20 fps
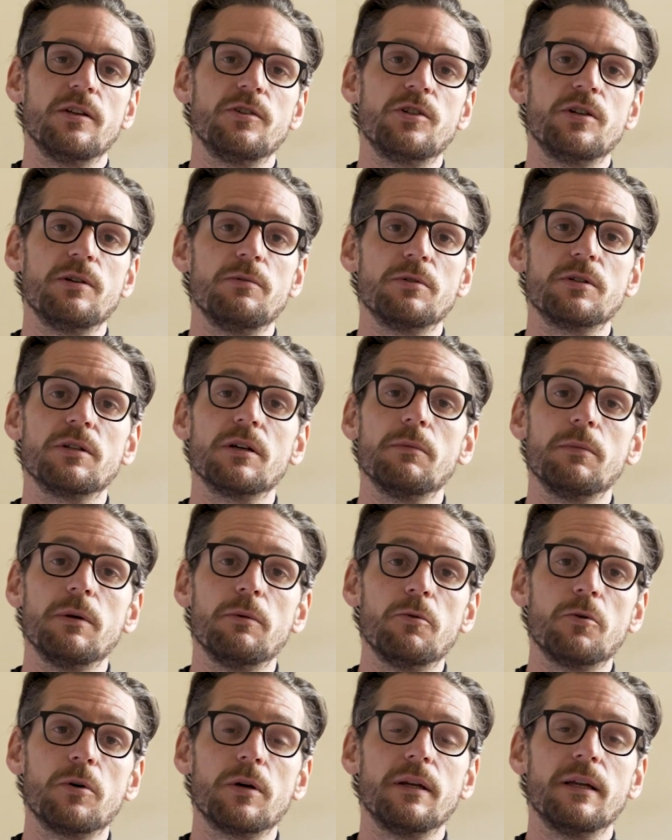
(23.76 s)
and she was going to be
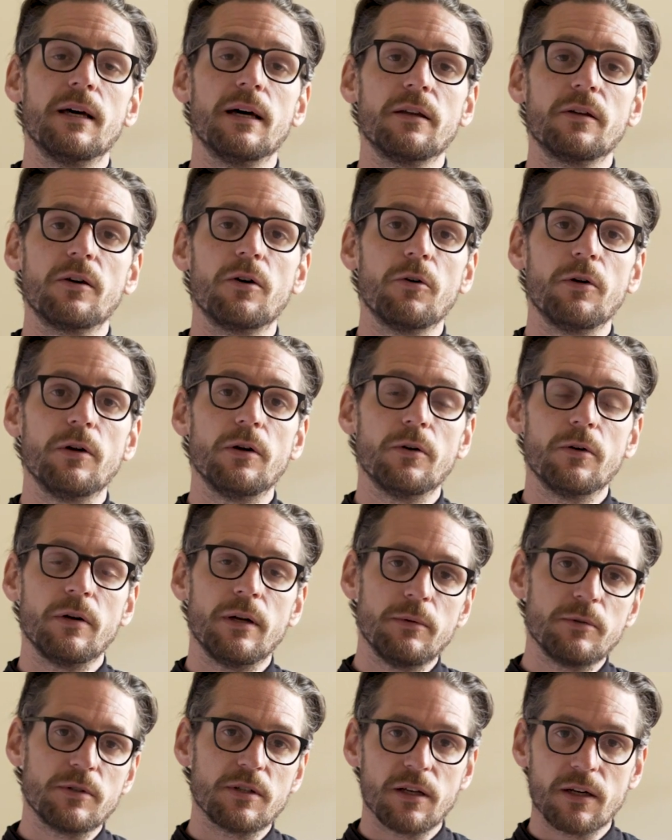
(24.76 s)
walking down the corridor, and
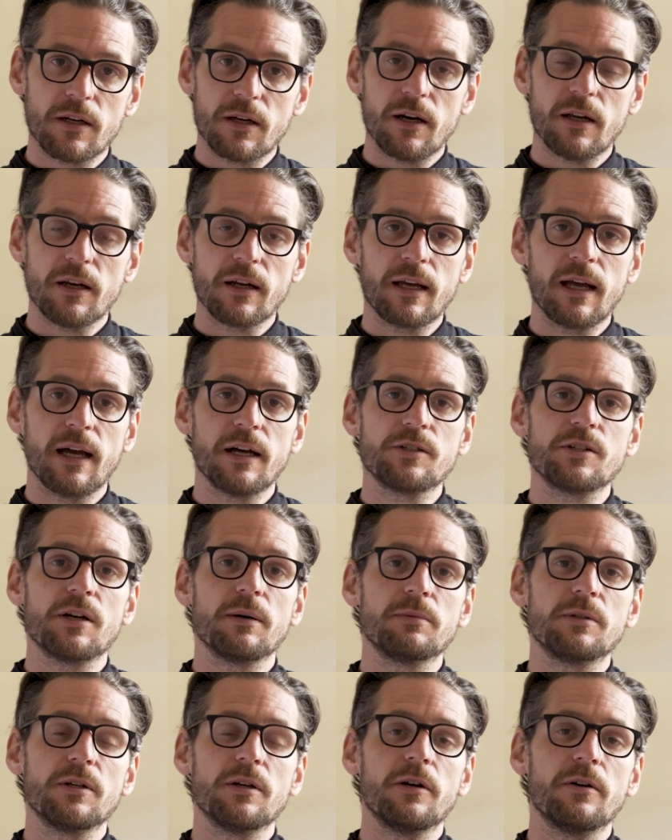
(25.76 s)
he was going to kind of catch
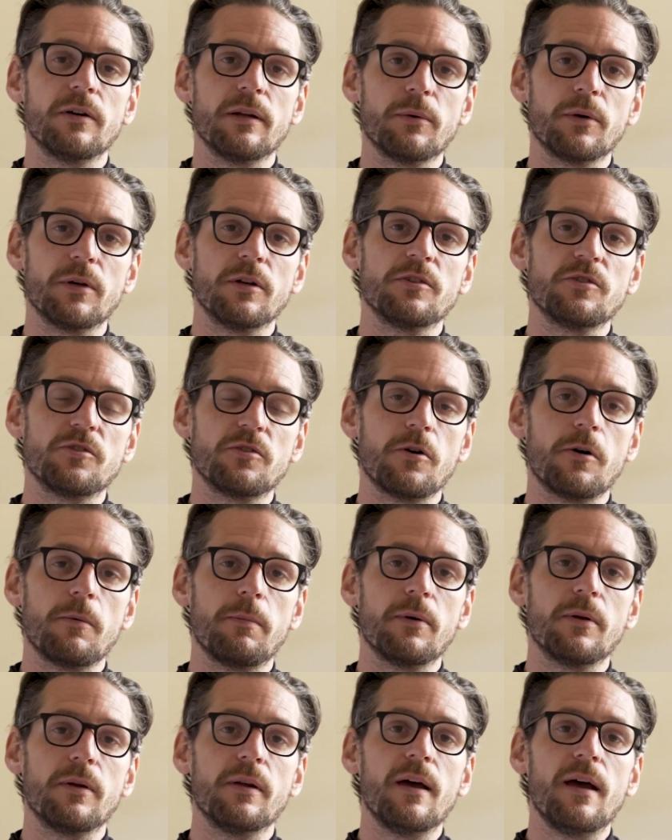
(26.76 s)
up to her, and they were going to
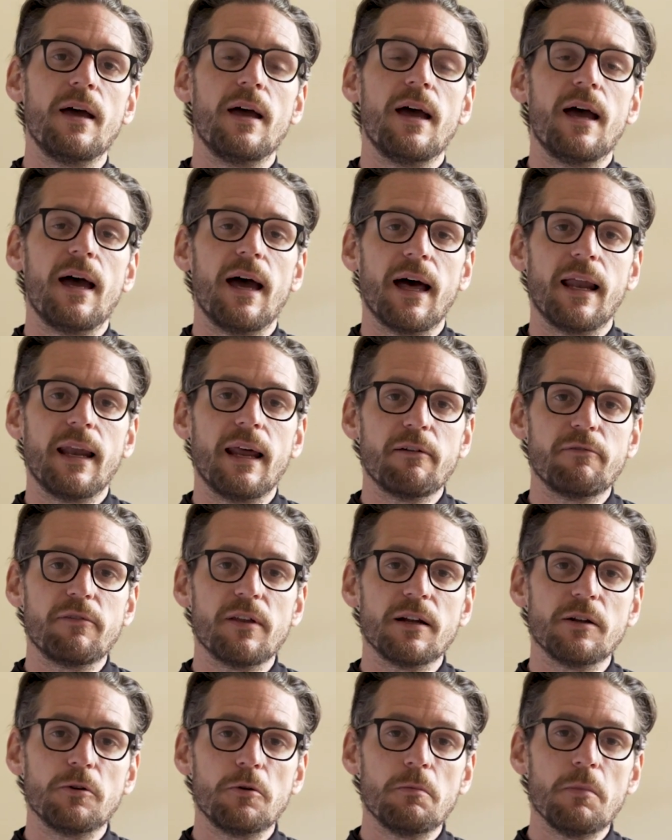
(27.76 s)
stop and have
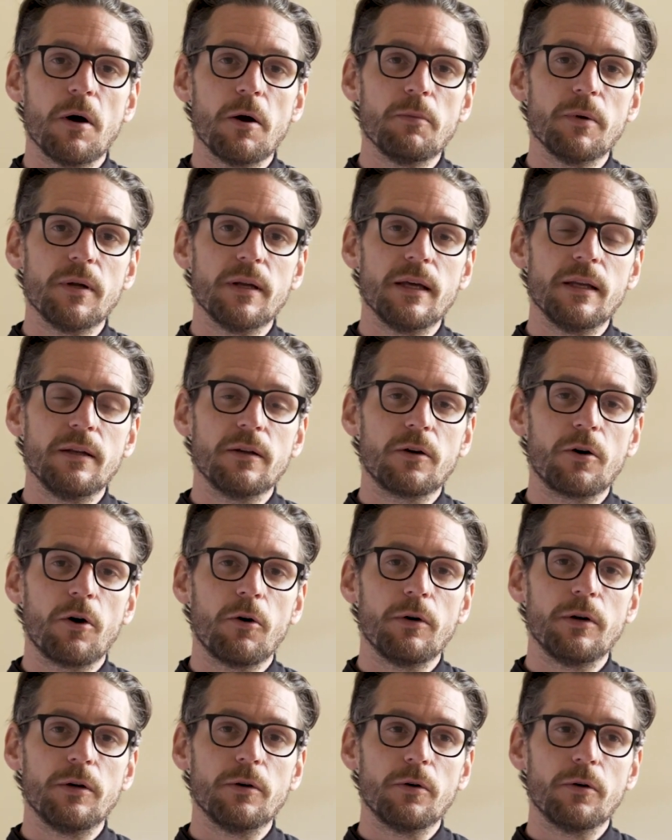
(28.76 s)
their little moment in the
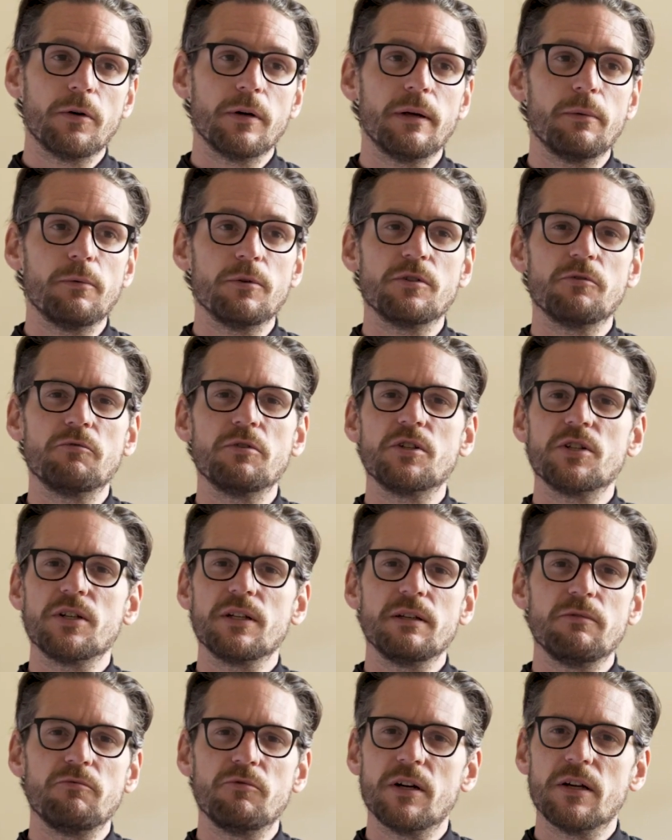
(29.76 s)
corridor. And it was
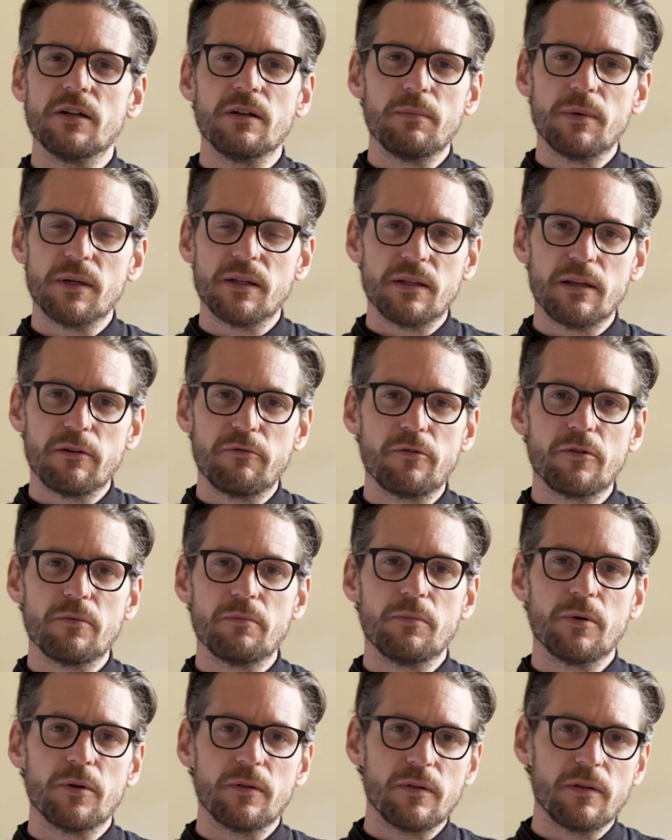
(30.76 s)
originally written a bit
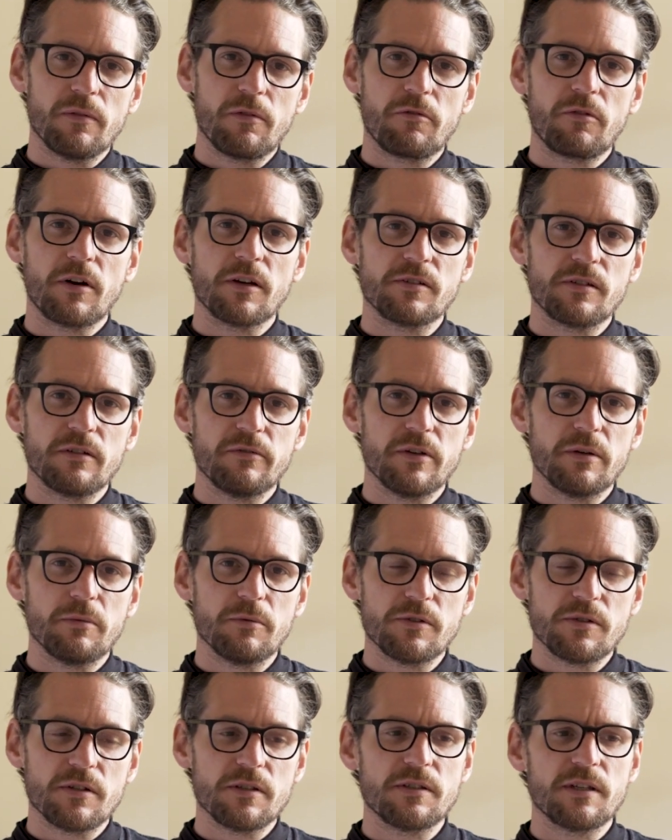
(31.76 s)
different, but the thrust of it
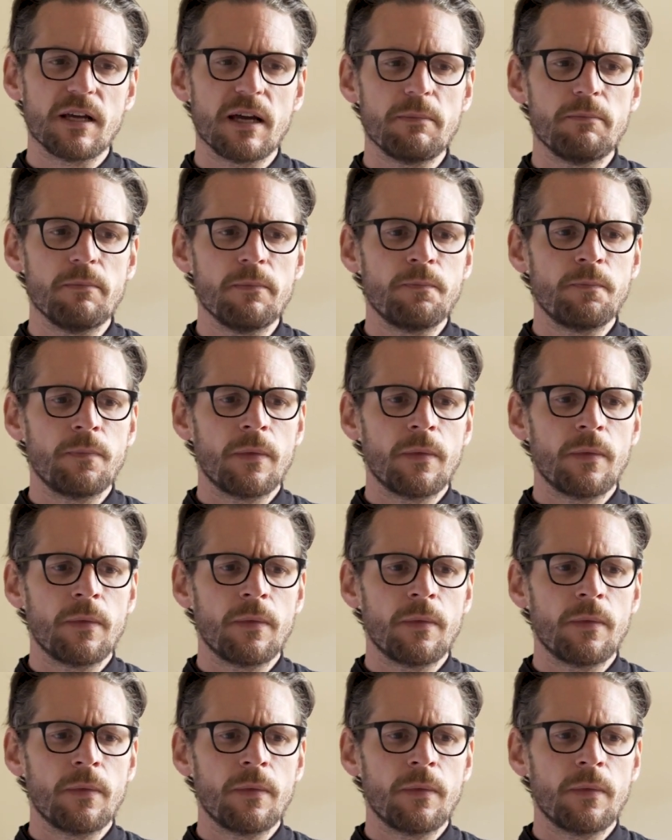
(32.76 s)
was the same.